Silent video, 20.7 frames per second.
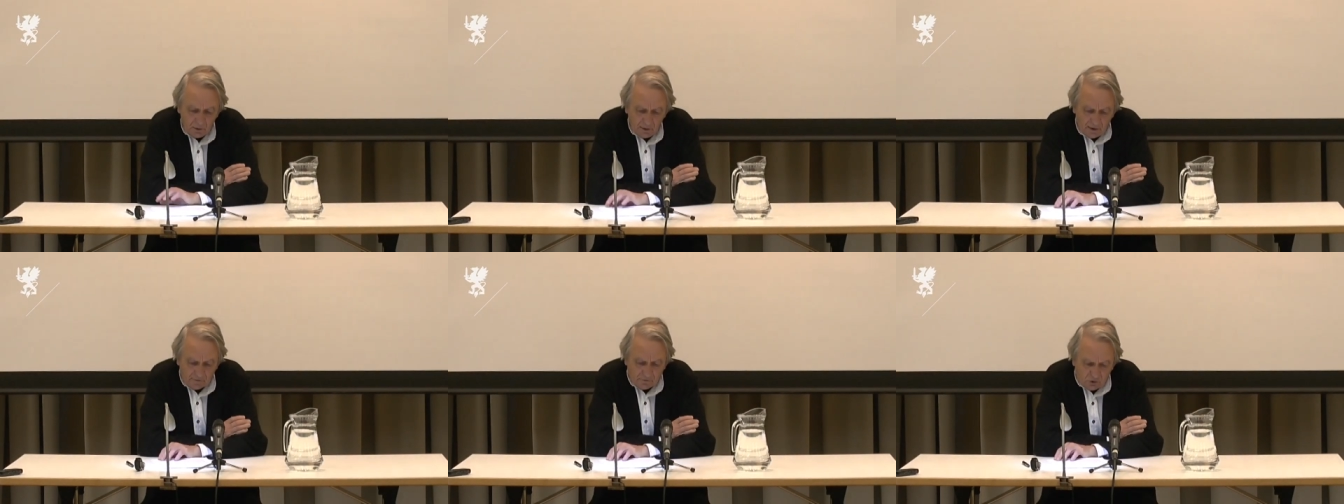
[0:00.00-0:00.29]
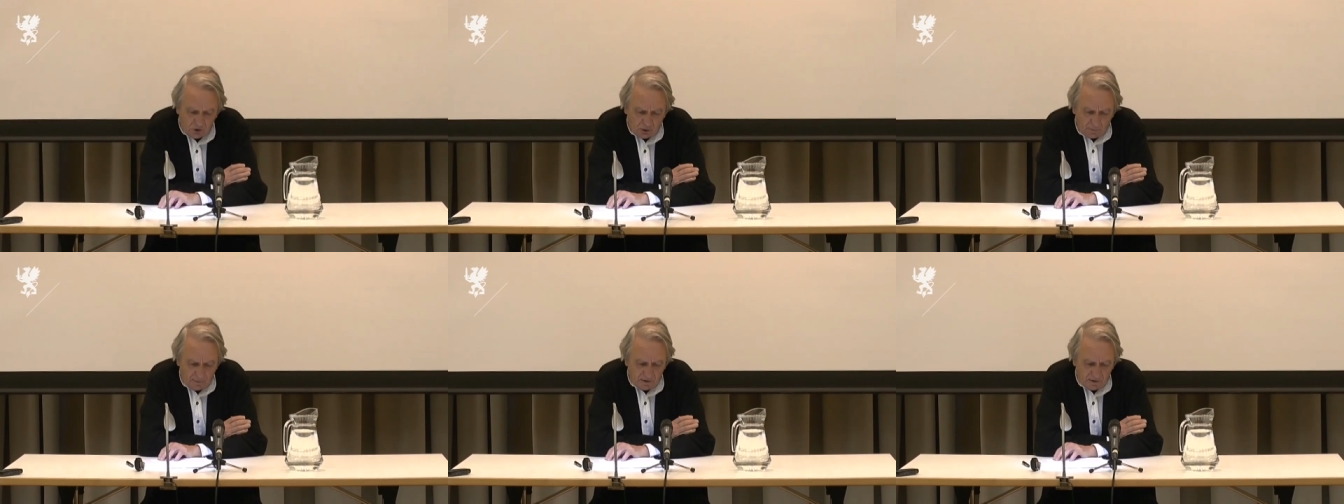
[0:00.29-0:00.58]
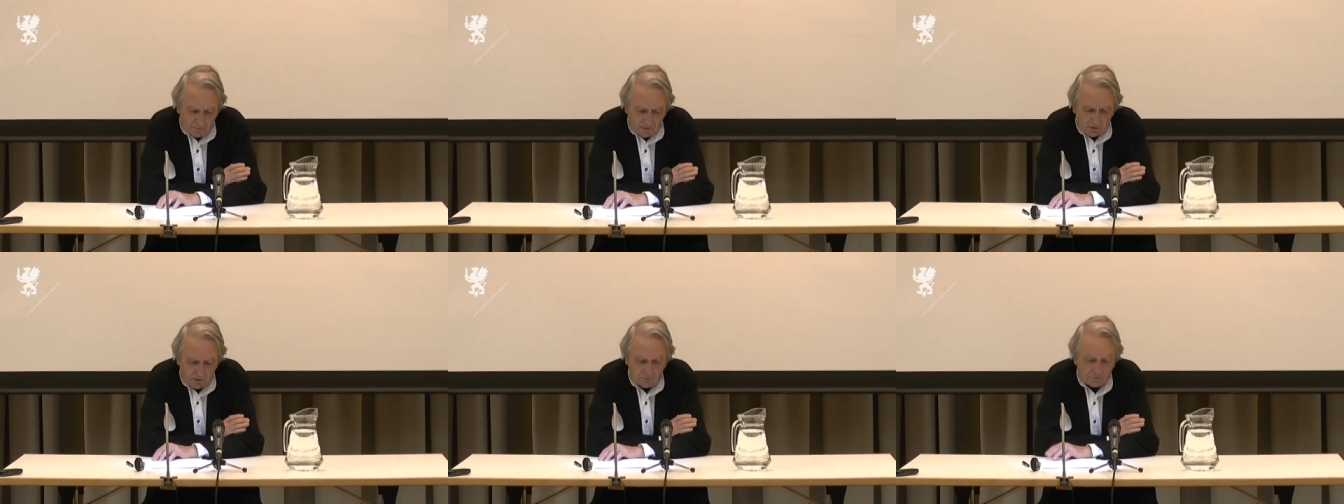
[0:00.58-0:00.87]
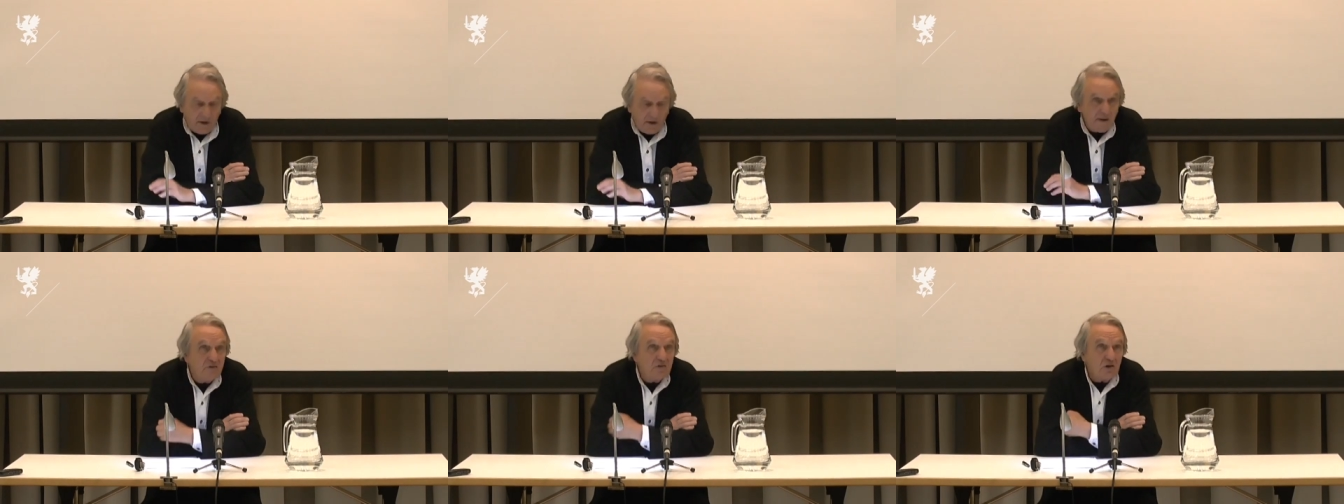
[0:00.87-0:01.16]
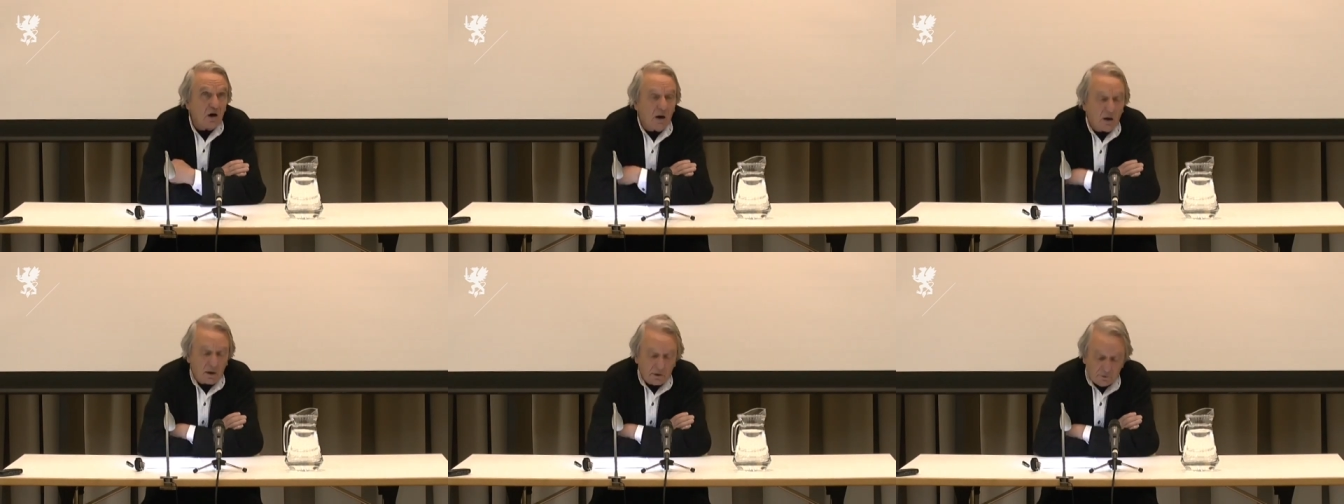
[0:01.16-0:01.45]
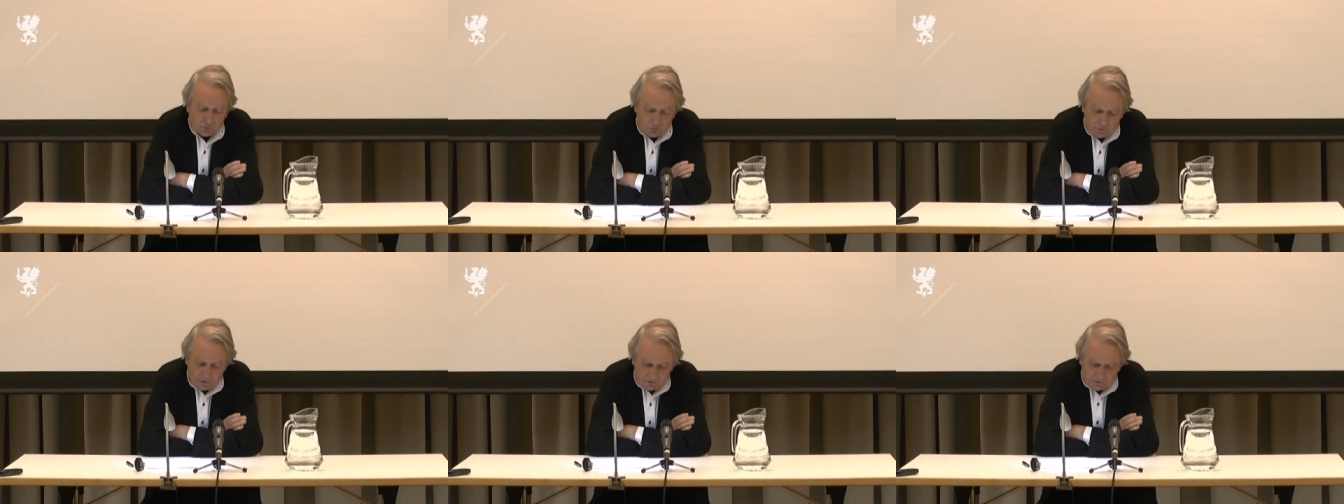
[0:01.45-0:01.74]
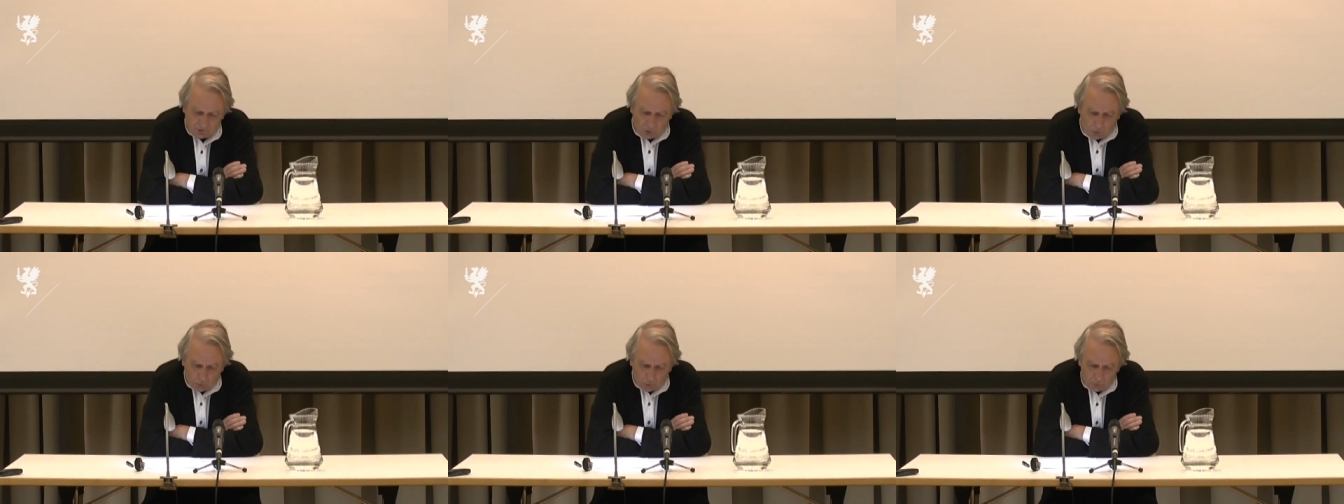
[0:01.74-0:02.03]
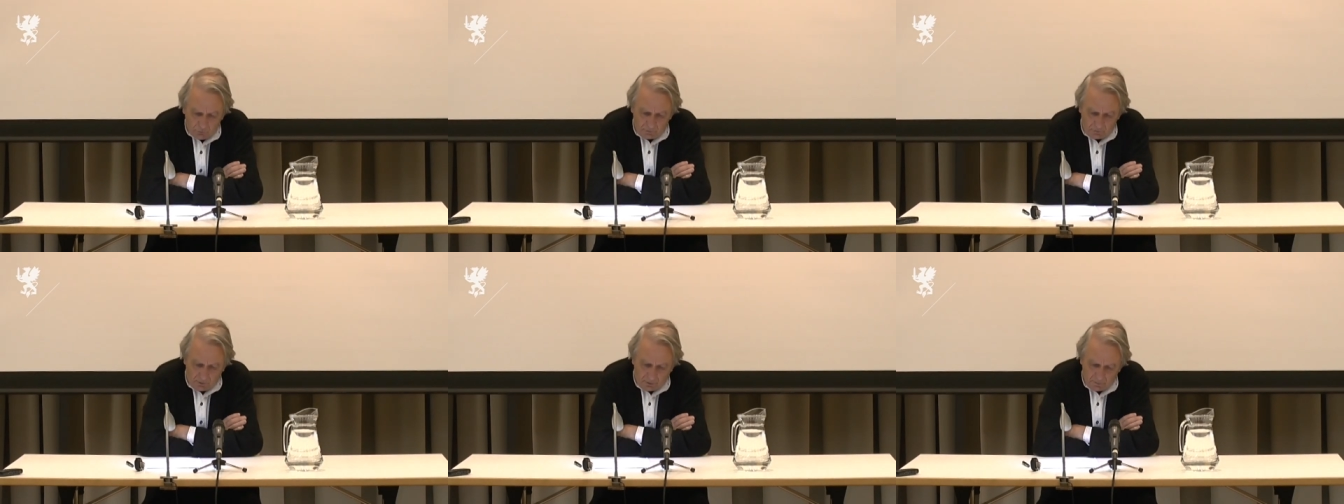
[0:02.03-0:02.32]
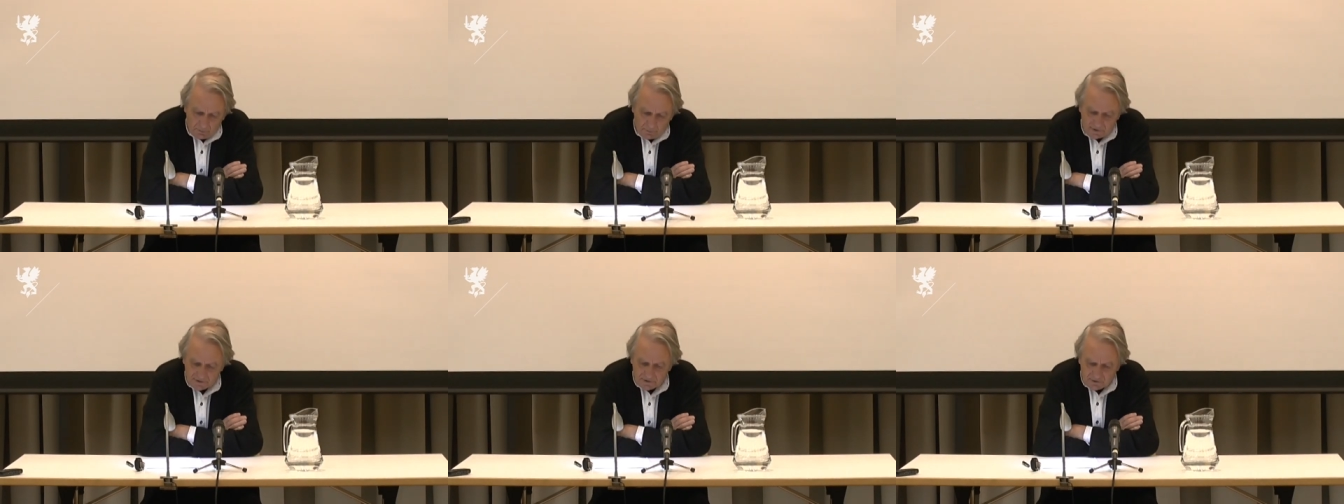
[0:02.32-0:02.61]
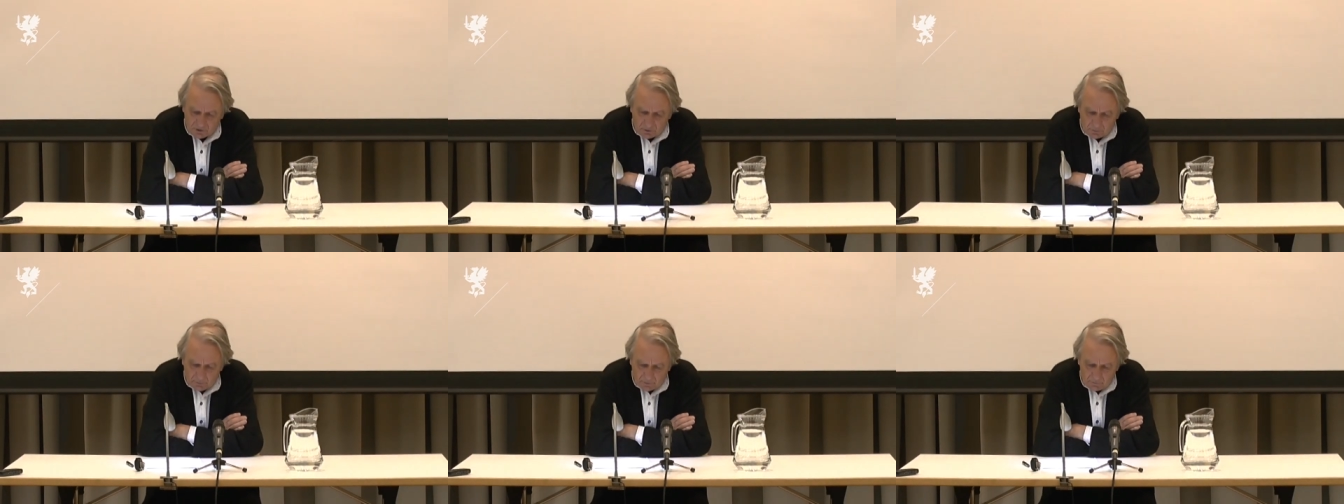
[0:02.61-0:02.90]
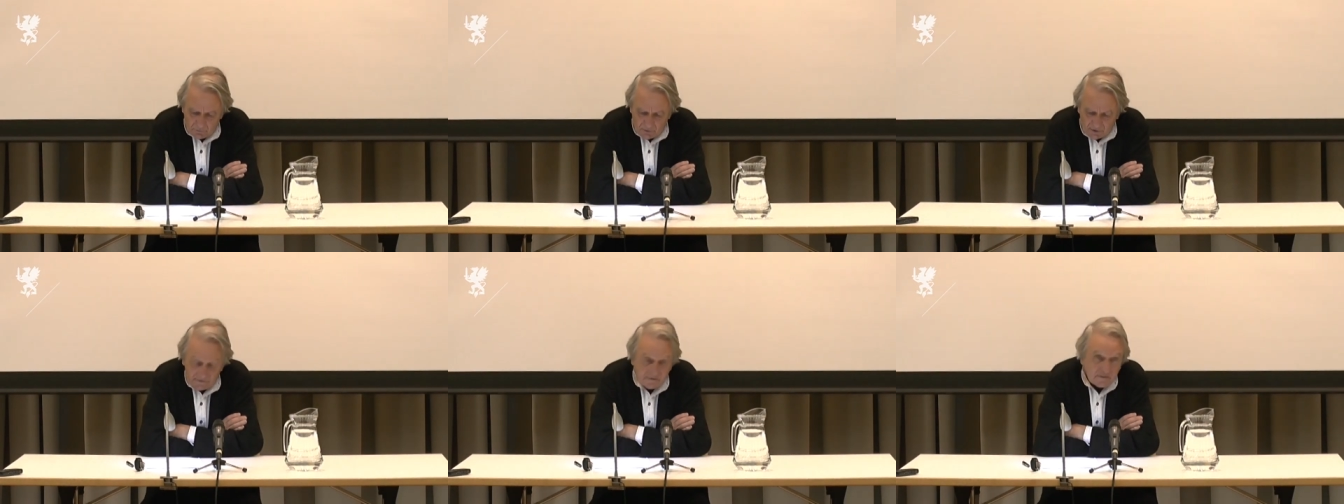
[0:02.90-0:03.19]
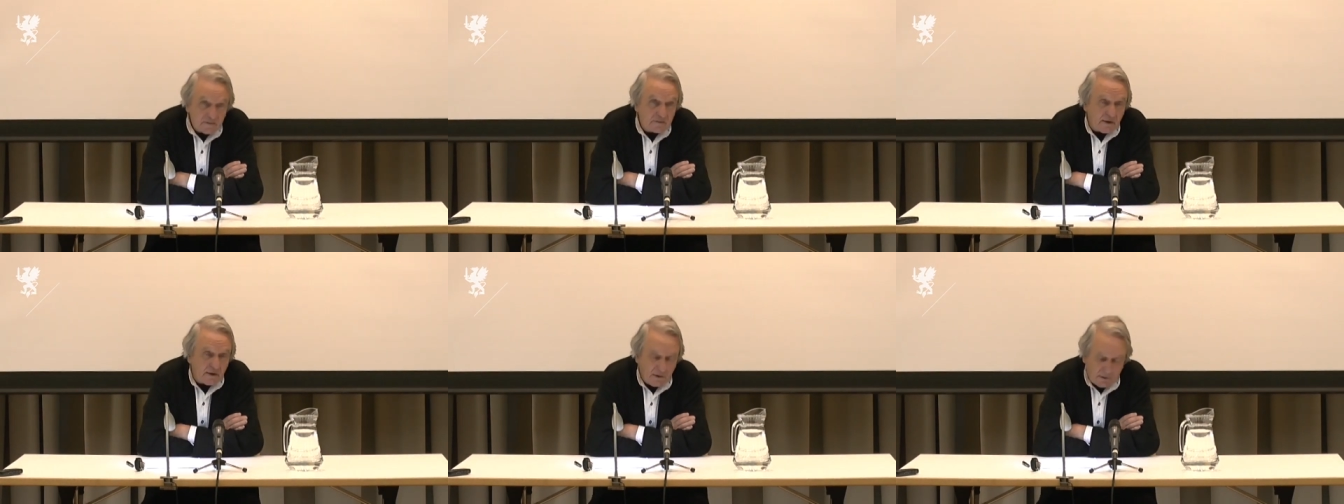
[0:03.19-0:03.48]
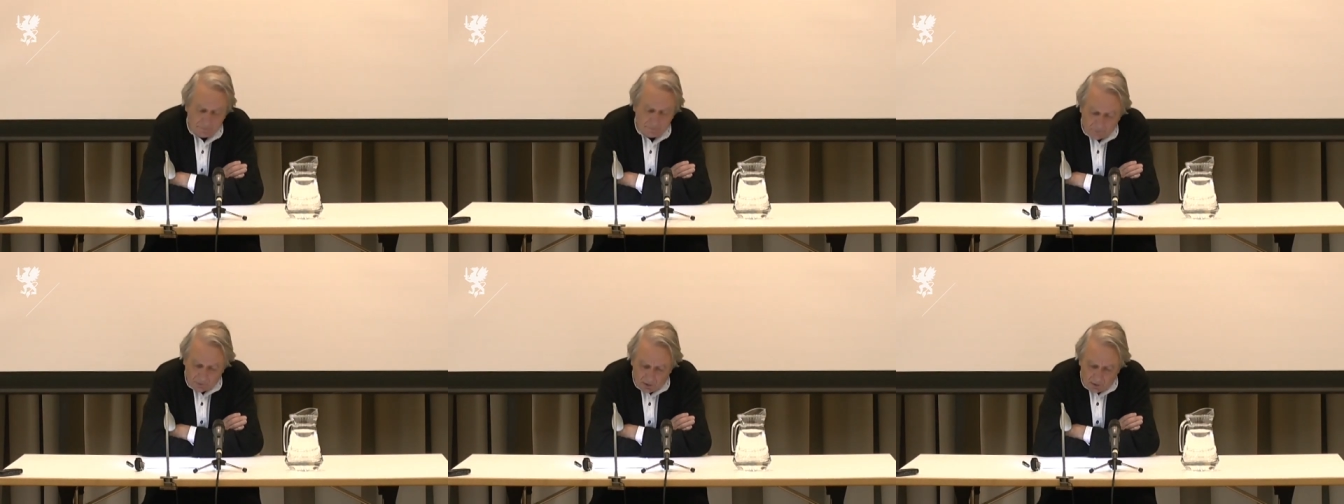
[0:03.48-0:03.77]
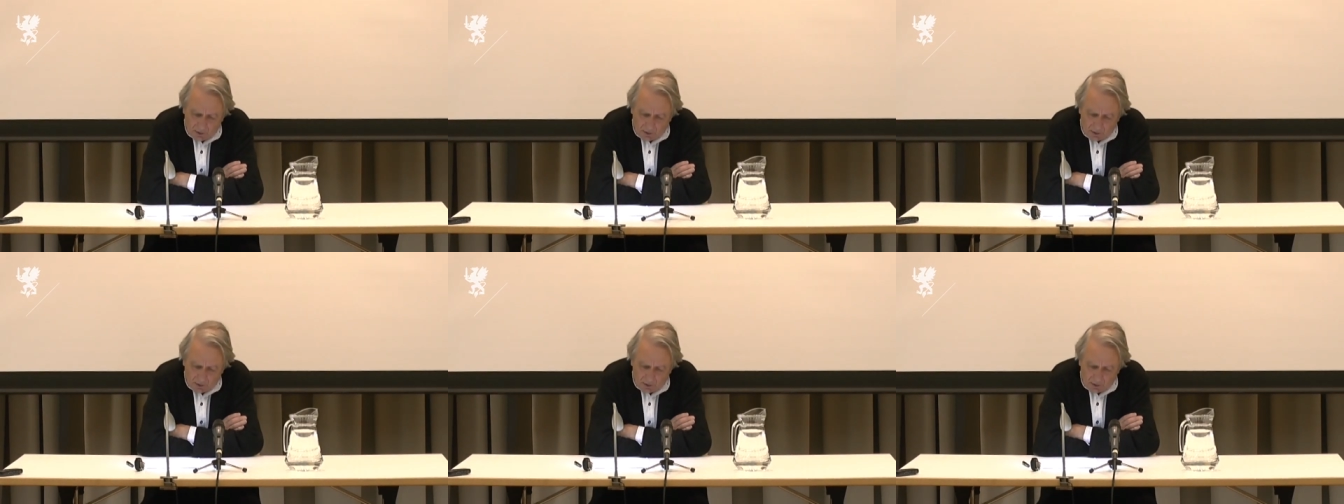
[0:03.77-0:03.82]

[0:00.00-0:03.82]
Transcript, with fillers: and the commitment of each art to its own medium. Instead,